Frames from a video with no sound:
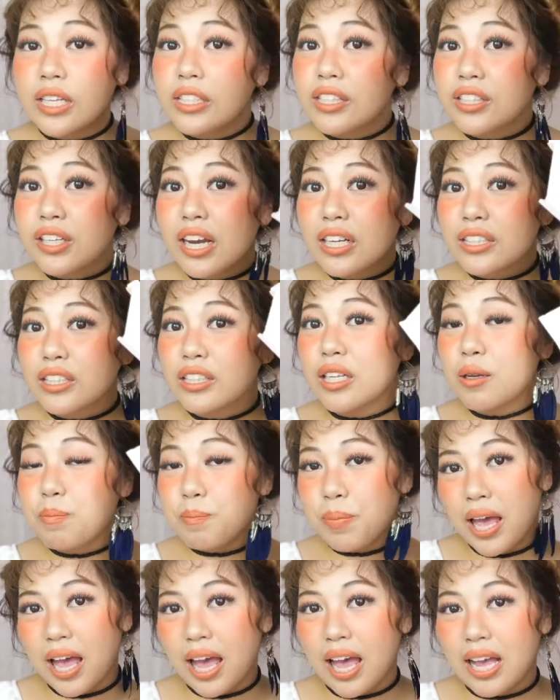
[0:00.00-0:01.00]
These are actually
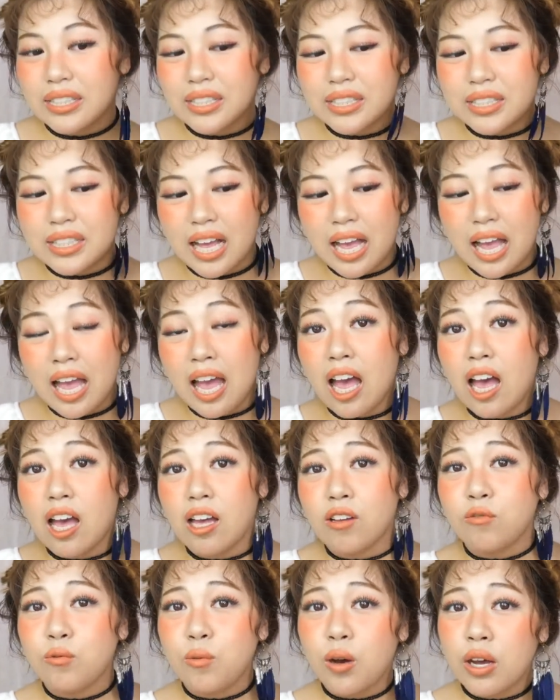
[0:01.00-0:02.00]
pads that
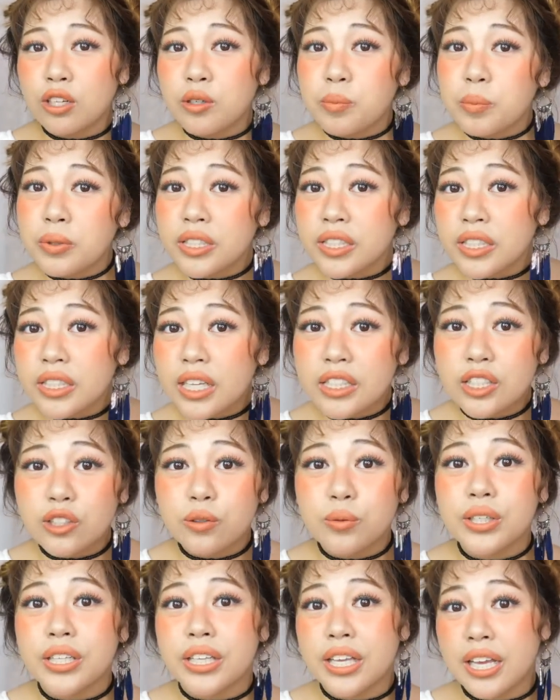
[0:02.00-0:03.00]
have
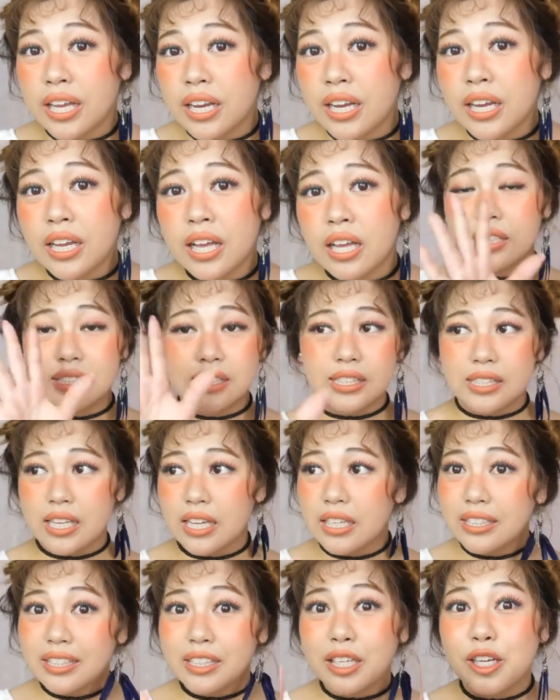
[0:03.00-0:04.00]
100% organic
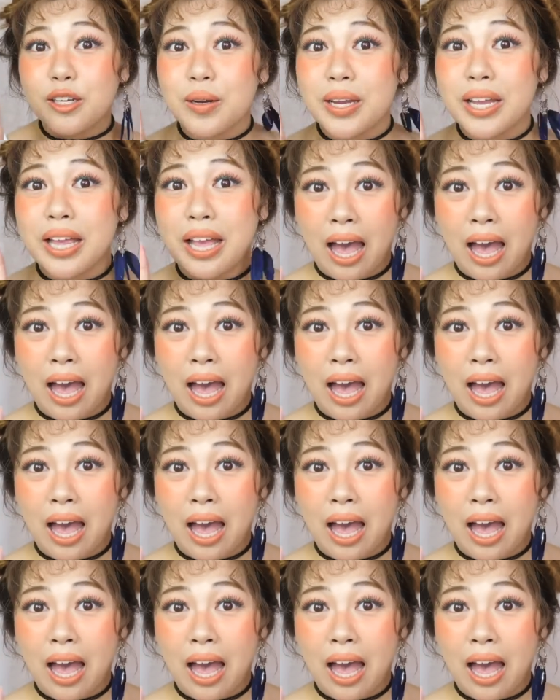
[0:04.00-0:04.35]
sanitary